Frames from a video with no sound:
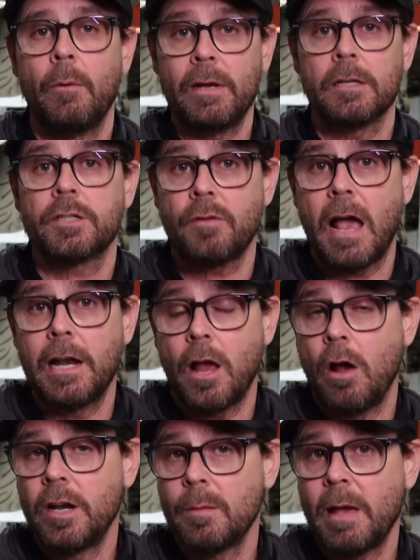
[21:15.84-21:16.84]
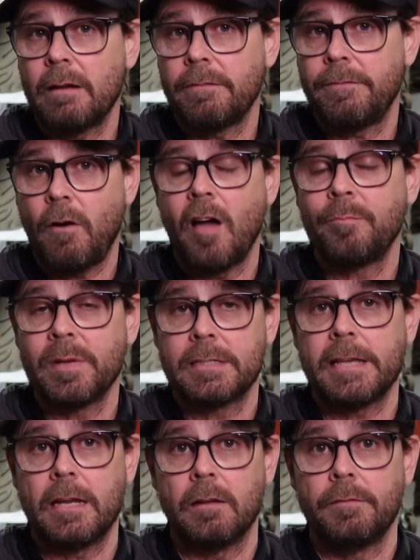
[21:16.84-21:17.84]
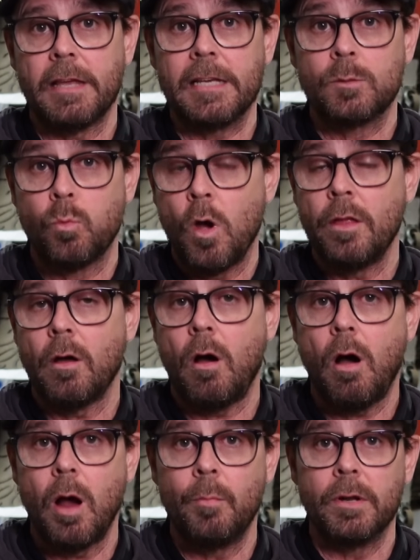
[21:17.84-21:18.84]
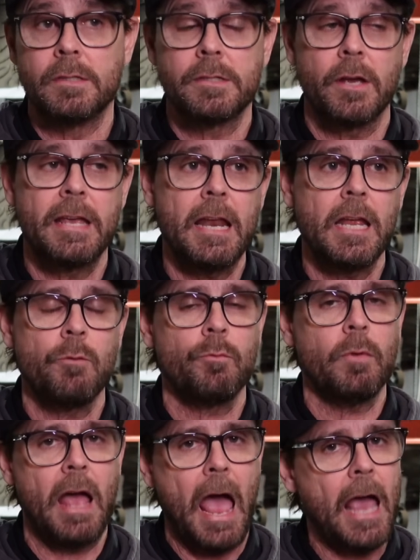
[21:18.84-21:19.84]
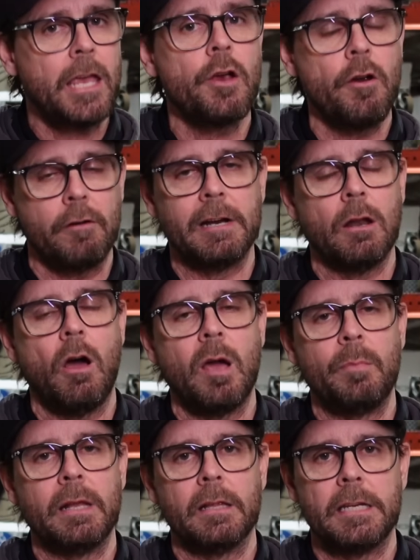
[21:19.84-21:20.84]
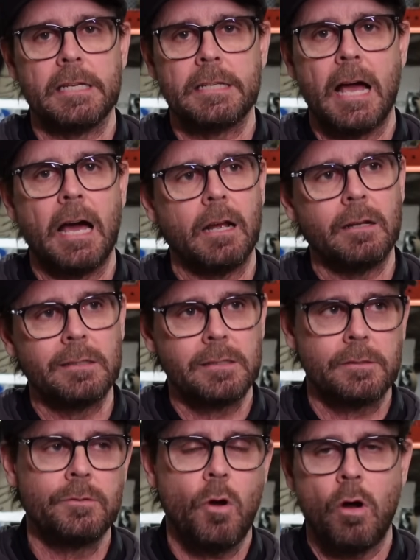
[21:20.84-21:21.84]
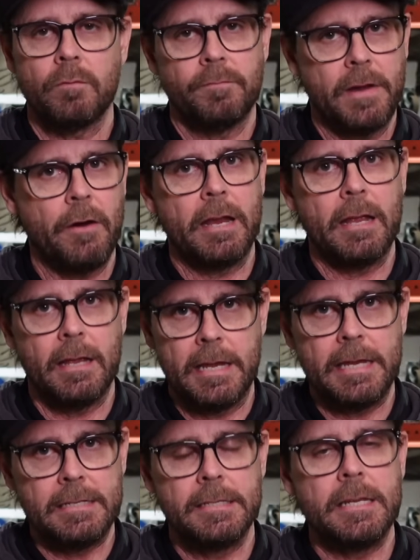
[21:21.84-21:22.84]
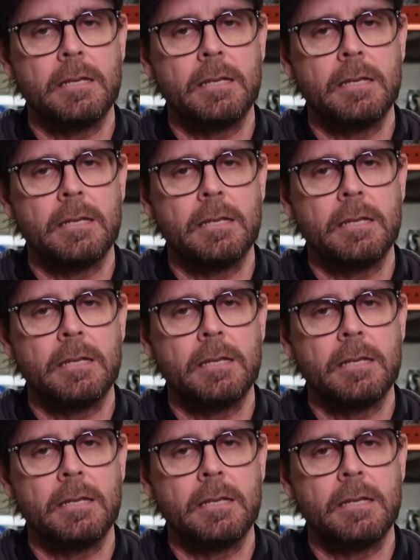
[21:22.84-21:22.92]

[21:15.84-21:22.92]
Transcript: in Australia, only about 5% of these were the hybrids, so getting accurate reliability data, it's not very easy.